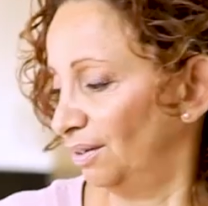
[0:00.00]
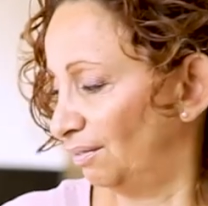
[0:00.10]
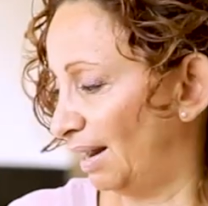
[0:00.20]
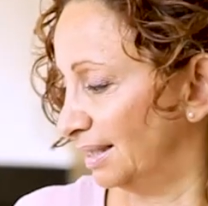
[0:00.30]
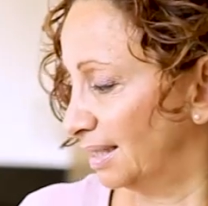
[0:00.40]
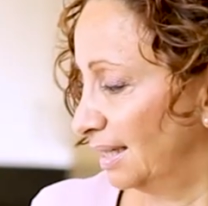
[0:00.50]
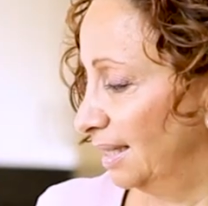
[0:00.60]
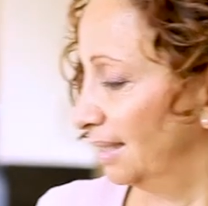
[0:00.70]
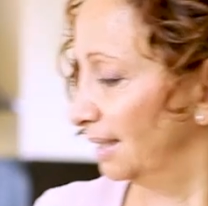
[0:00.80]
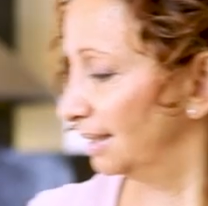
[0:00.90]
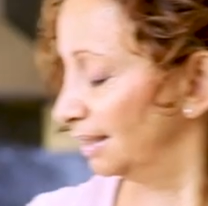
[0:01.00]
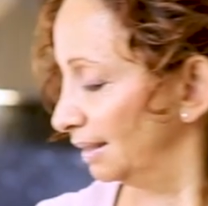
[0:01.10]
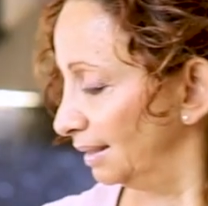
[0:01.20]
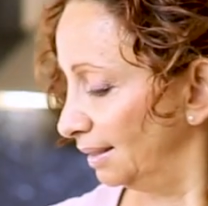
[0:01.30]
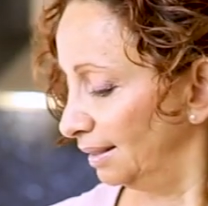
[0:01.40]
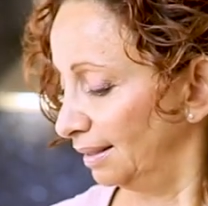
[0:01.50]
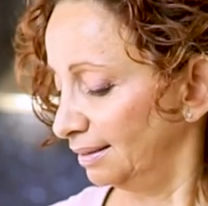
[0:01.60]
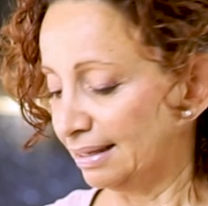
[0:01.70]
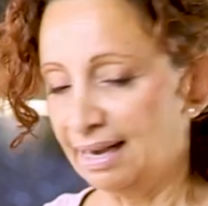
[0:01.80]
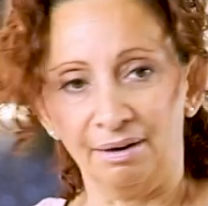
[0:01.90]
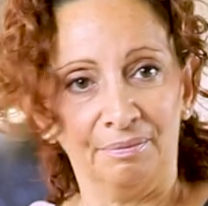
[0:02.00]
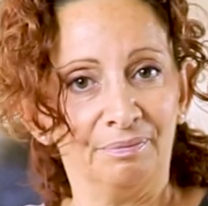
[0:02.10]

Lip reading: Great. Now,